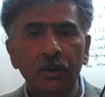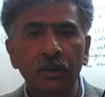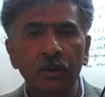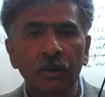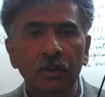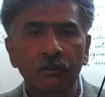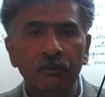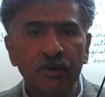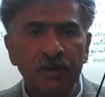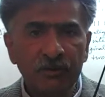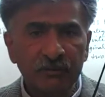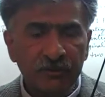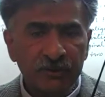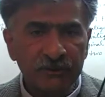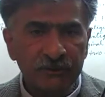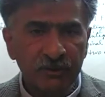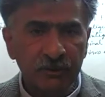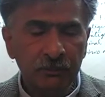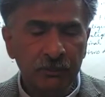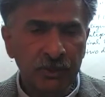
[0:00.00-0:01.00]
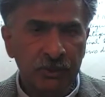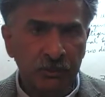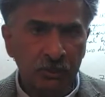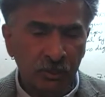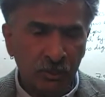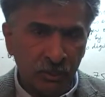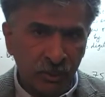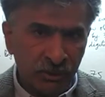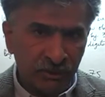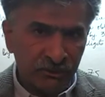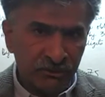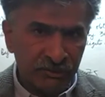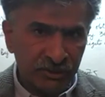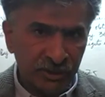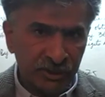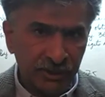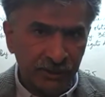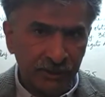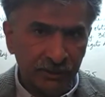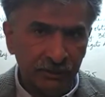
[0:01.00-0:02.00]
The very first thing that you need to
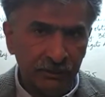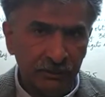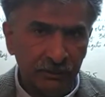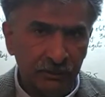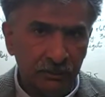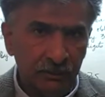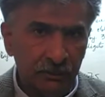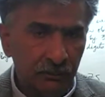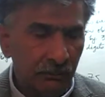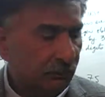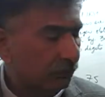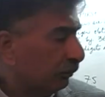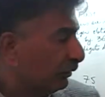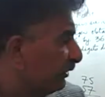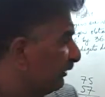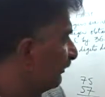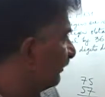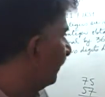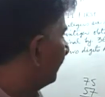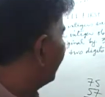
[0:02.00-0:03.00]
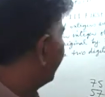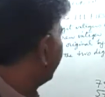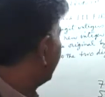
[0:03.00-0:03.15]
understand, which is something